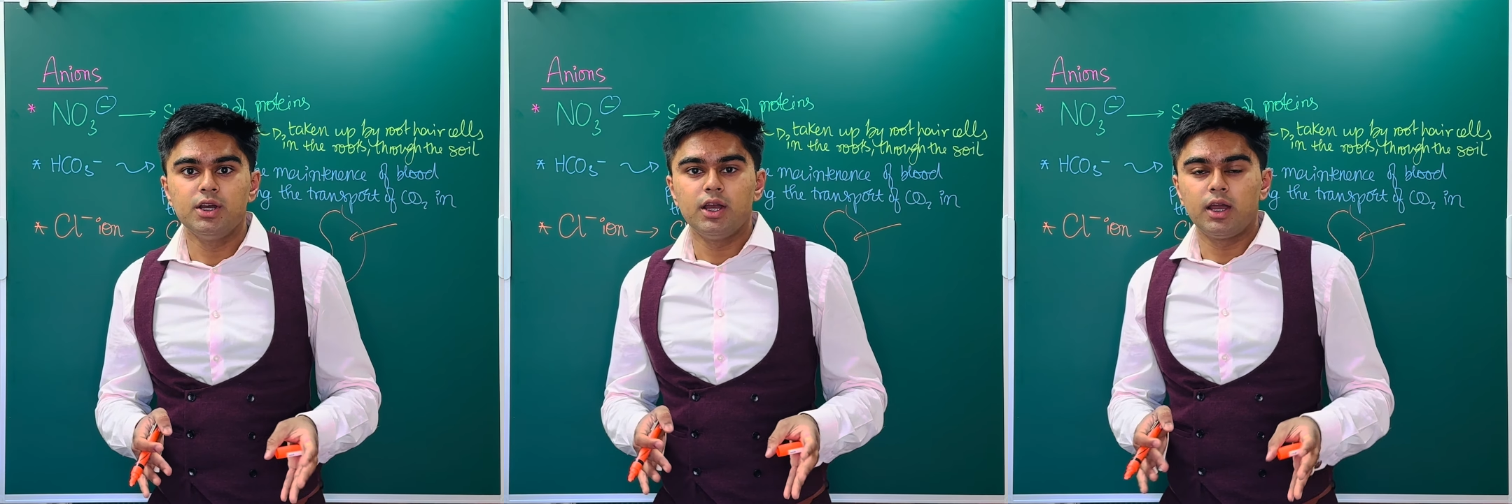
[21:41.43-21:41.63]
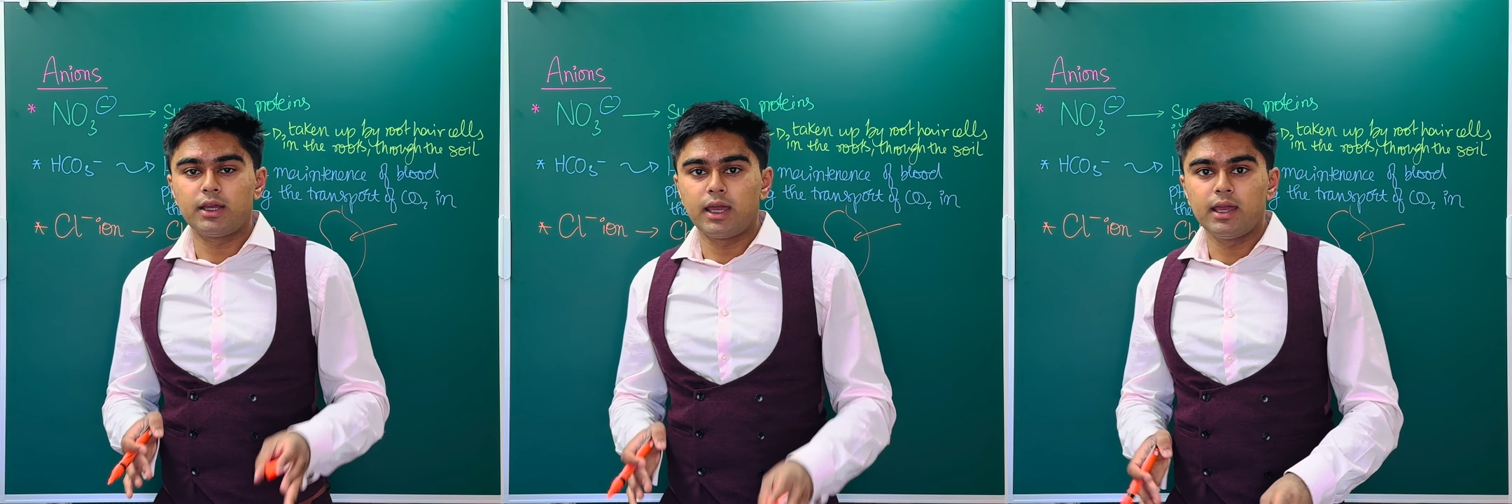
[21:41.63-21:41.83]

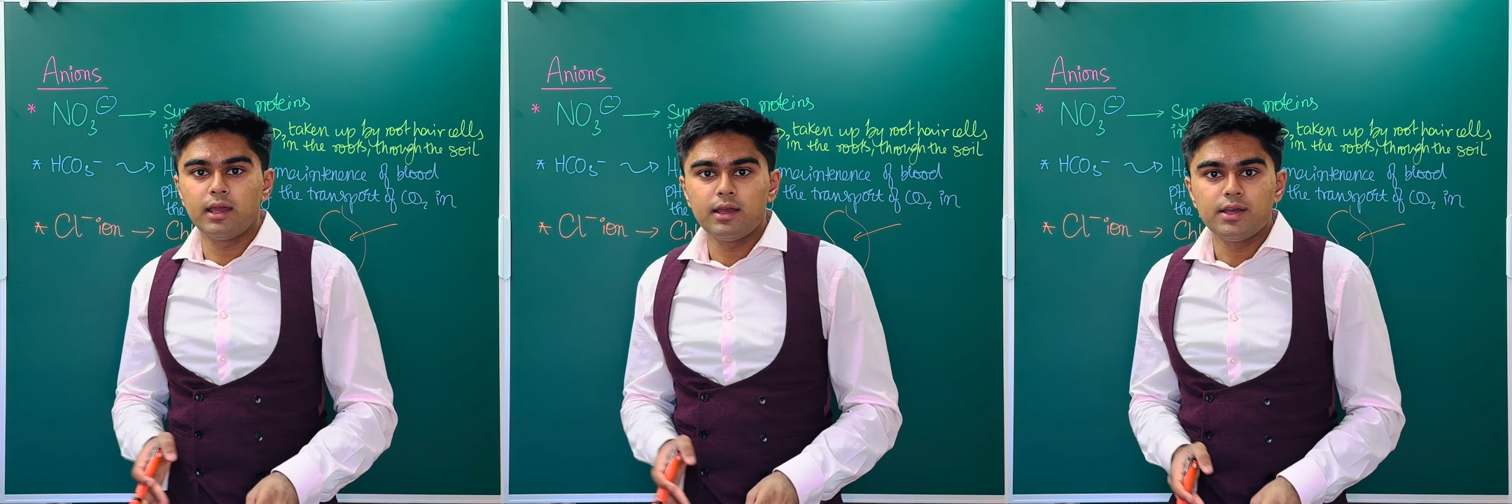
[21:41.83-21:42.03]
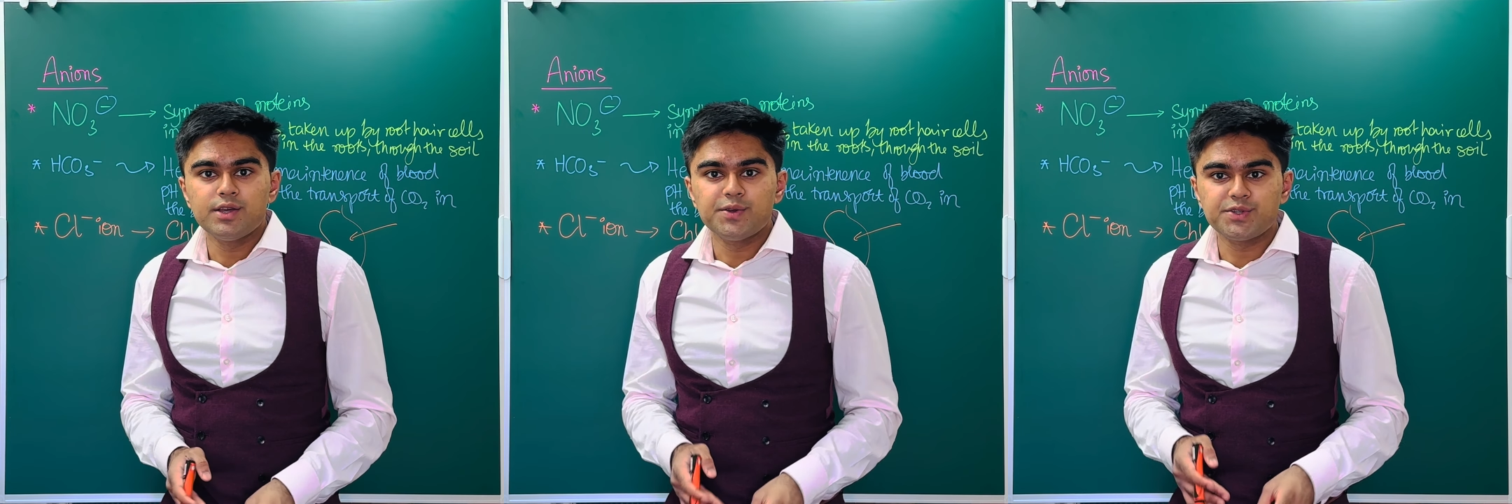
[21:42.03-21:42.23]
Okay,
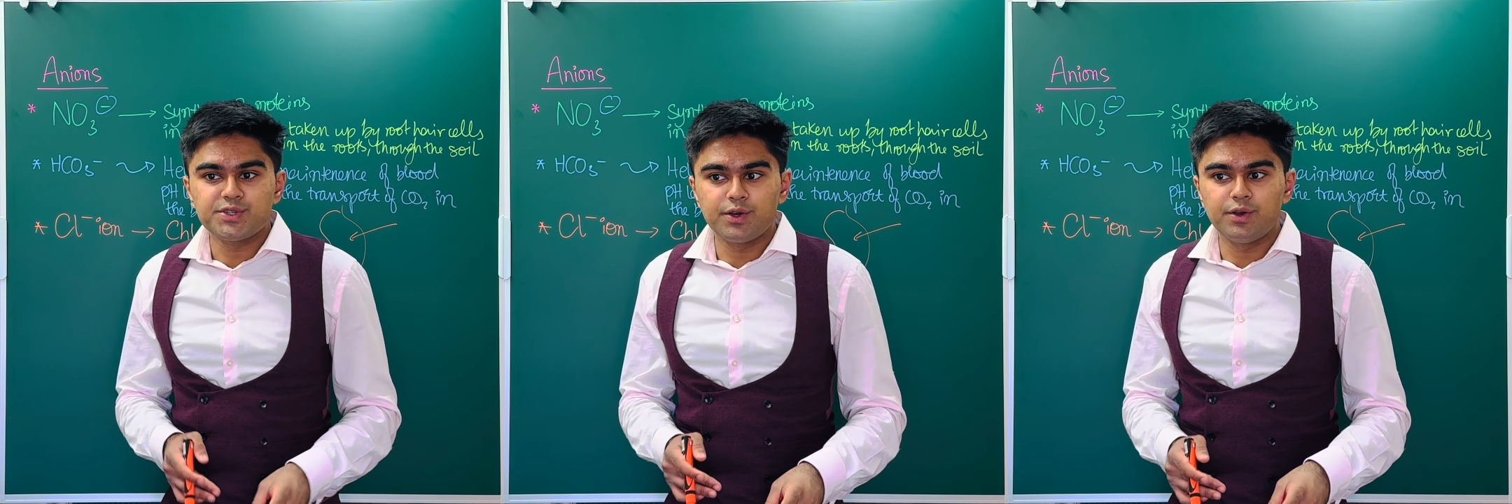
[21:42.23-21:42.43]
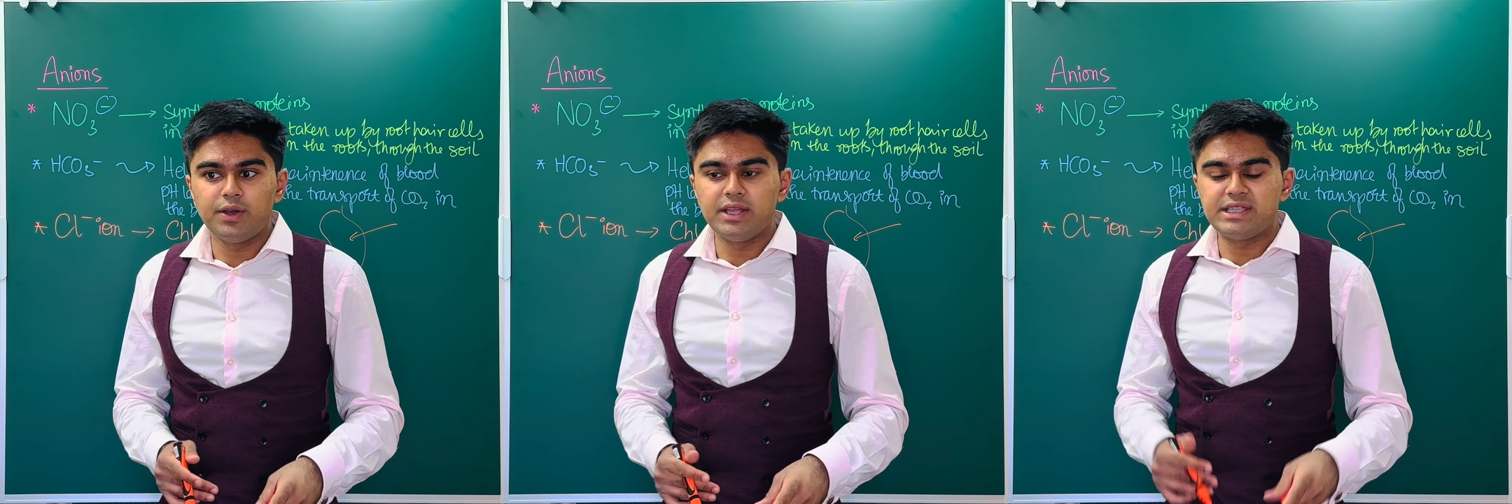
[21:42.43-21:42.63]
so
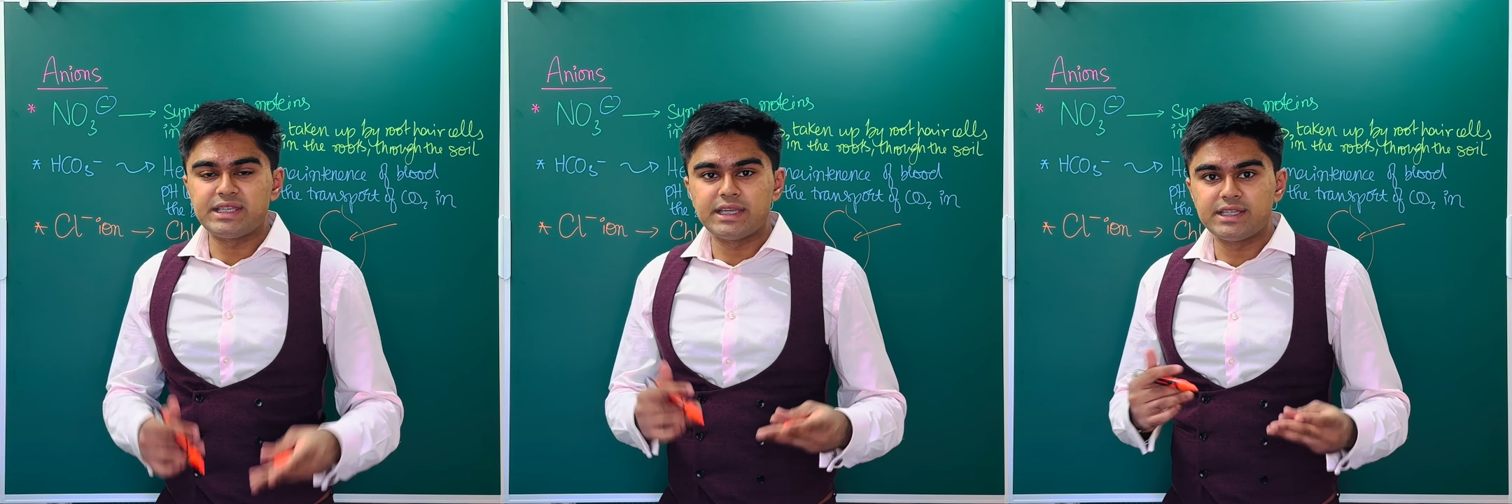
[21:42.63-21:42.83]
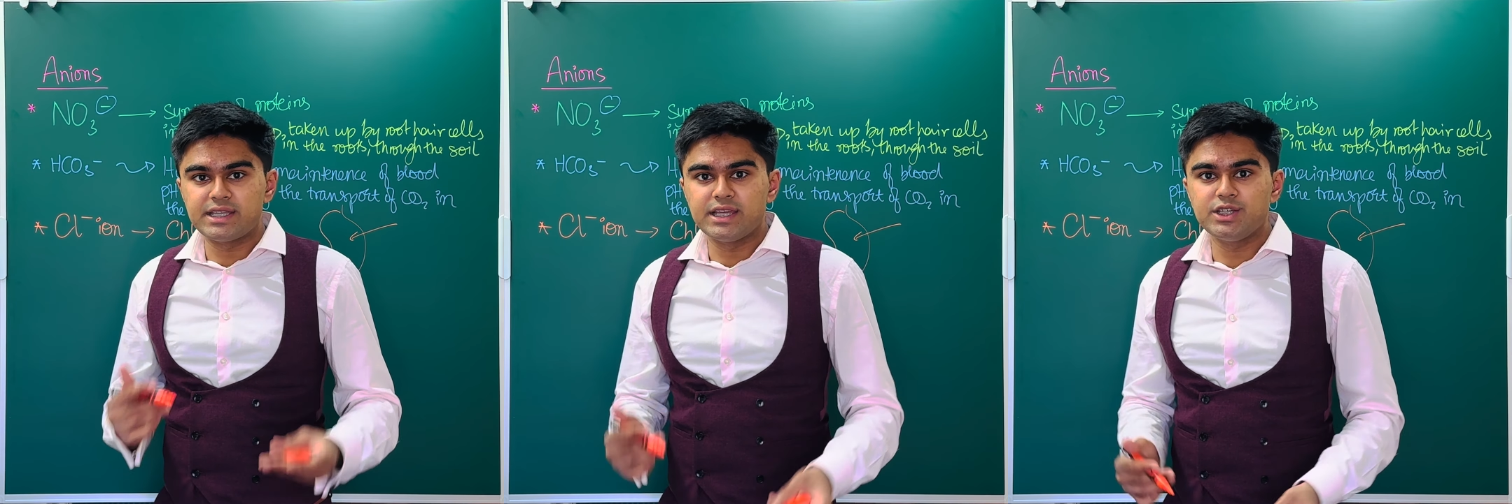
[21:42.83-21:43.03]
it's
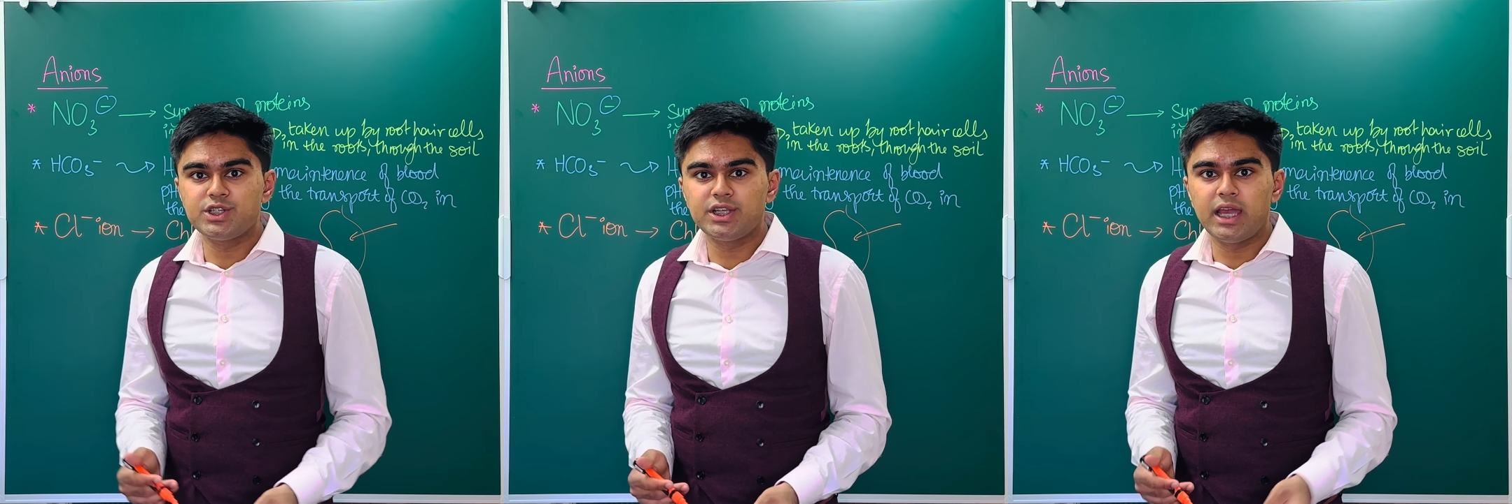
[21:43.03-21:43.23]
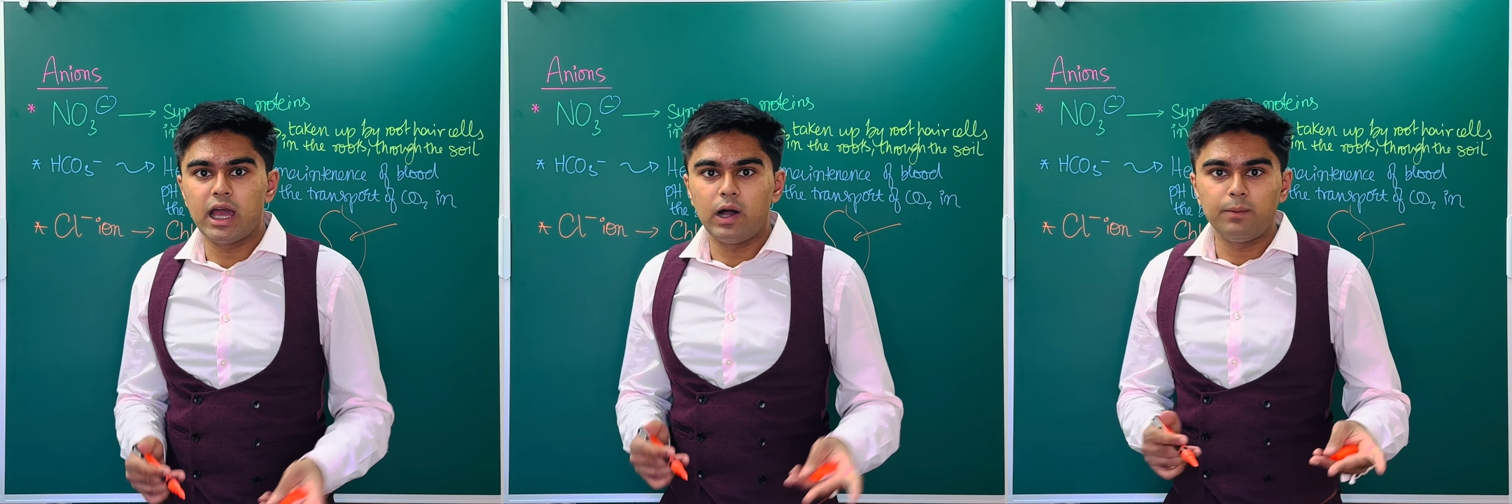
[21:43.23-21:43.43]
essentially
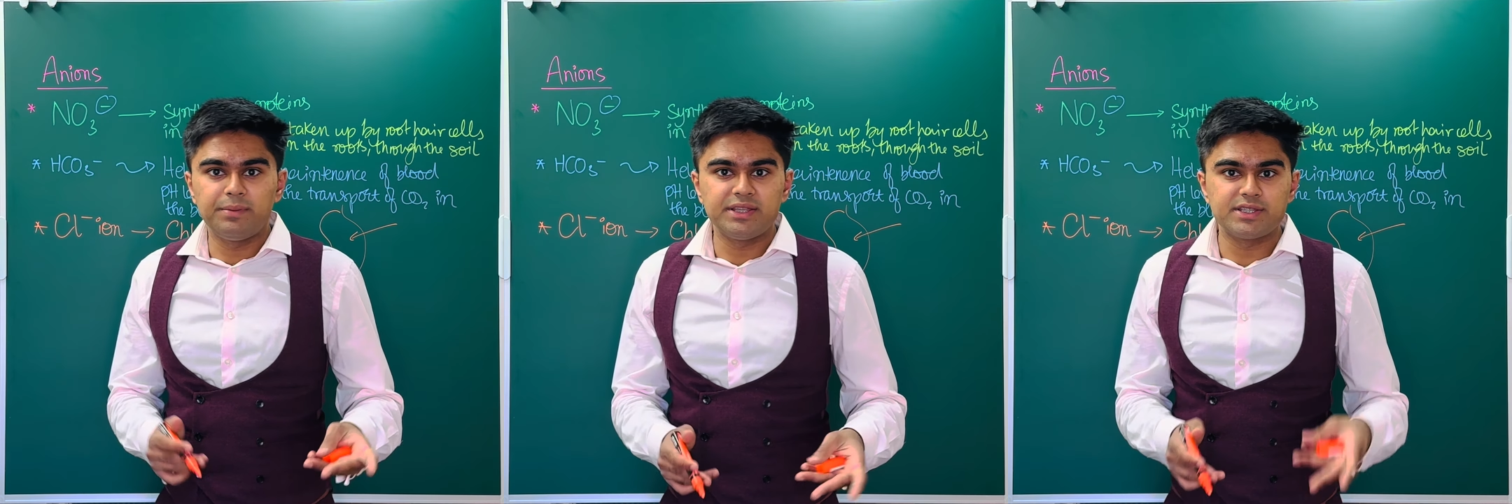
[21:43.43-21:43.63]
helping